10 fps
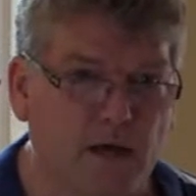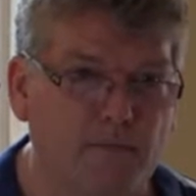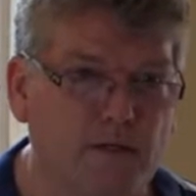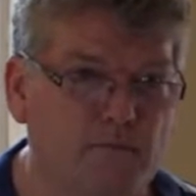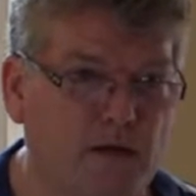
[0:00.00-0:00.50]

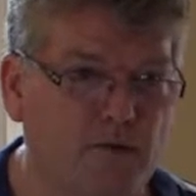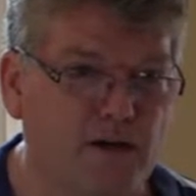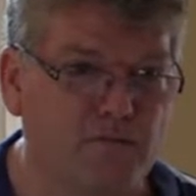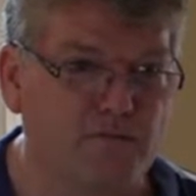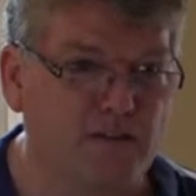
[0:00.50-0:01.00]
I mean, my
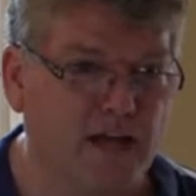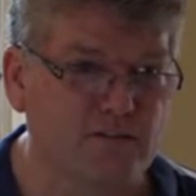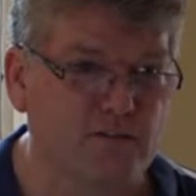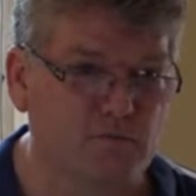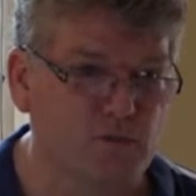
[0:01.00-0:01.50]
wife
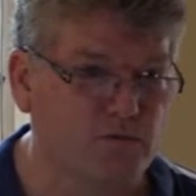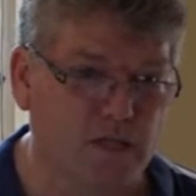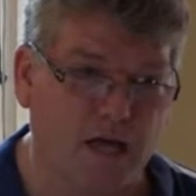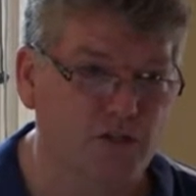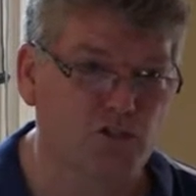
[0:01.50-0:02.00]
has to move a
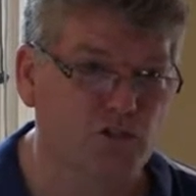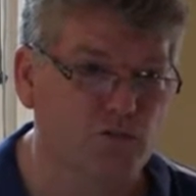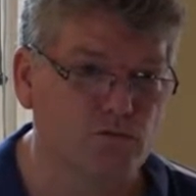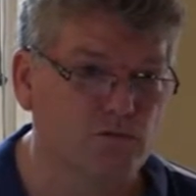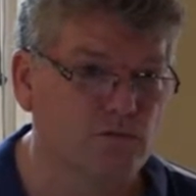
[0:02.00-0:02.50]
lot of
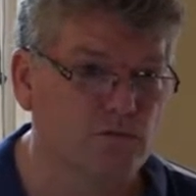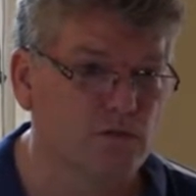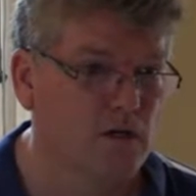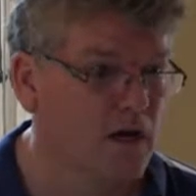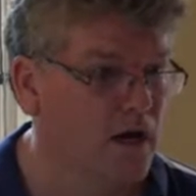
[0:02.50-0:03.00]
shoes.
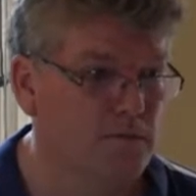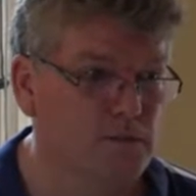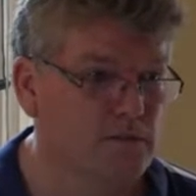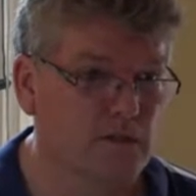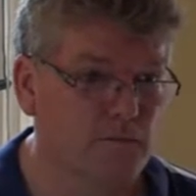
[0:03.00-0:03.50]
I'm
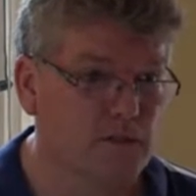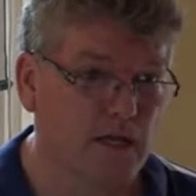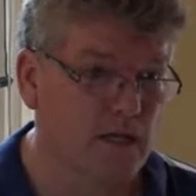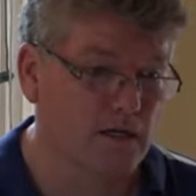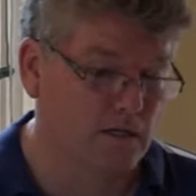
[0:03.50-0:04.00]
just, I'm
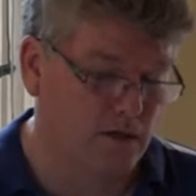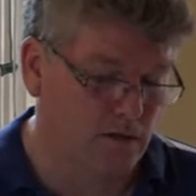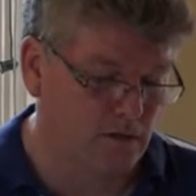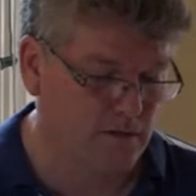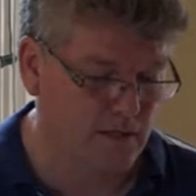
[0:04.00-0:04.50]
digging in a
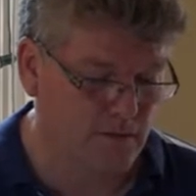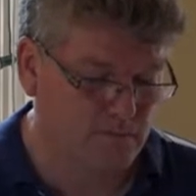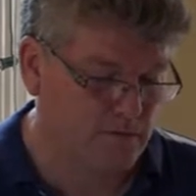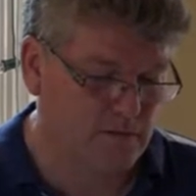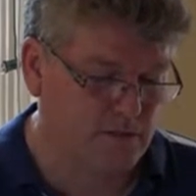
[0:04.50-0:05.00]
hole and
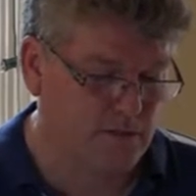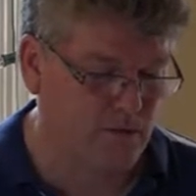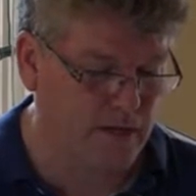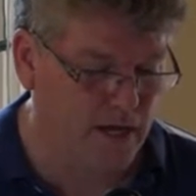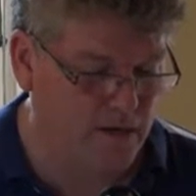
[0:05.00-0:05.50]
I'm, there's
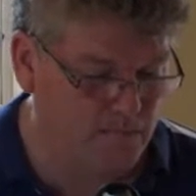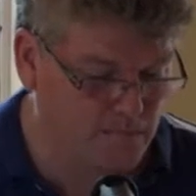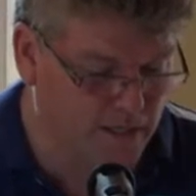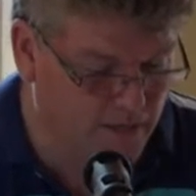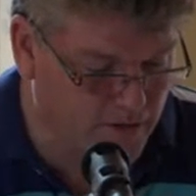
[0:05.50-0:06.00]
no way out.
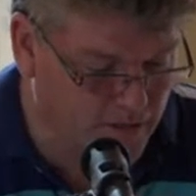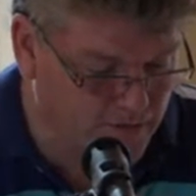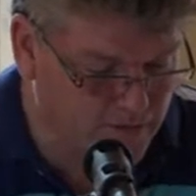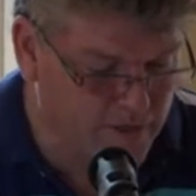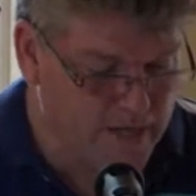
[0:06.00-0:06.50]
But here it
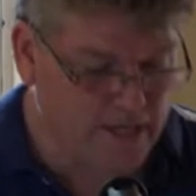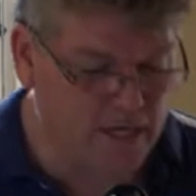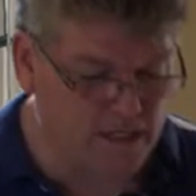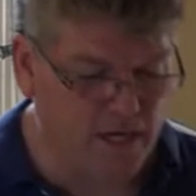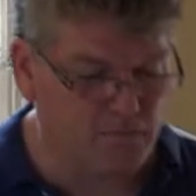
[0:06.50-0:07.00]
is
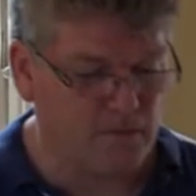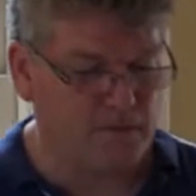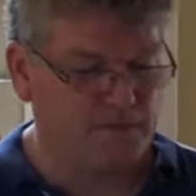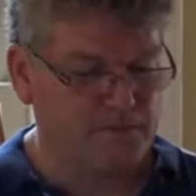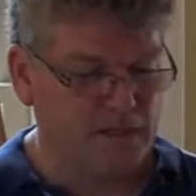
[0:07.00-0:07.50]

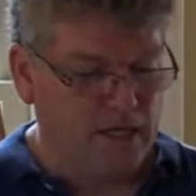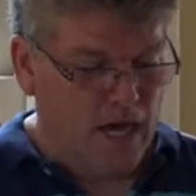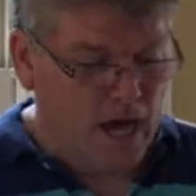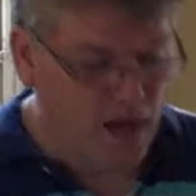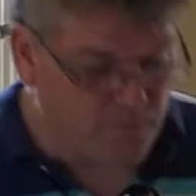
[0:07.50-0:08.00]
contentment.
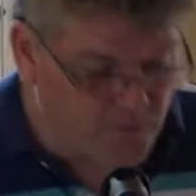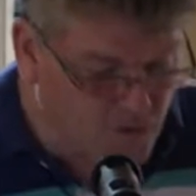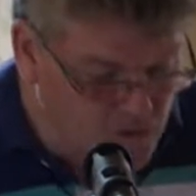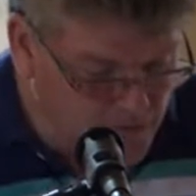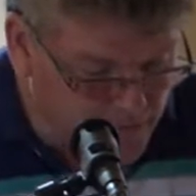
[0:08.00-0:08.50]
Um,
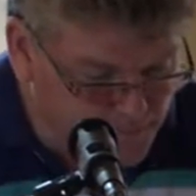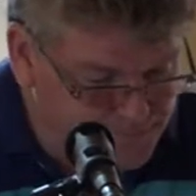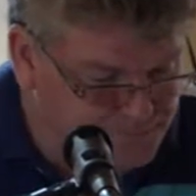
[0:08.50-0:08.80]
verse 10.